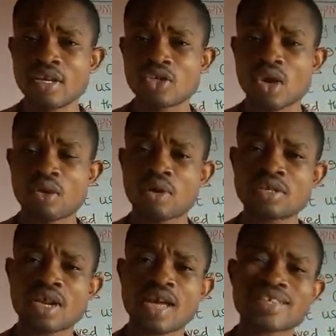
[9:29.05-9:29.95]
So
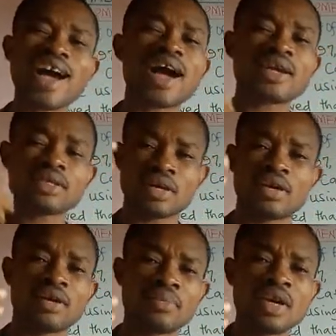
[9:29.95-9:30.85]
under that high
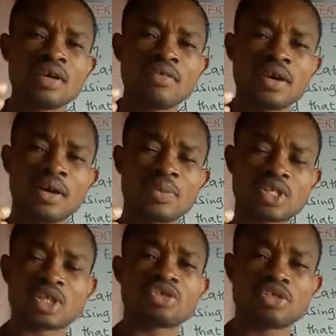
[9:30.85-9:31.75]
uh, uh,
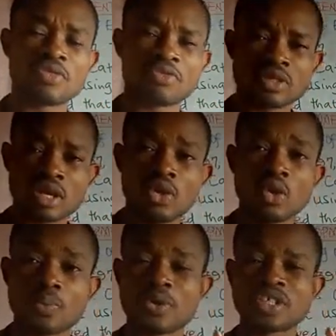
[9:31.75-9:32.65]
potential difference and
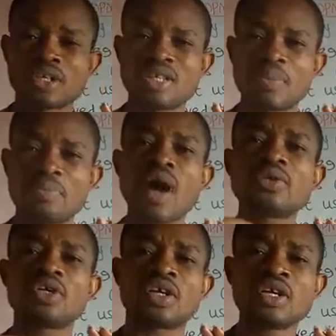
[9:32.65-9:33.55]
low pressure, the
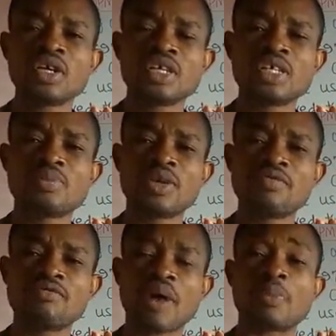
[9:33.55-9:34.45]
powder is being
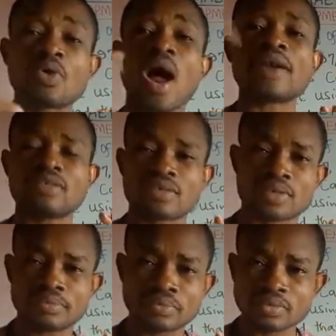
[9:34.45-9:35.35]
vaporized.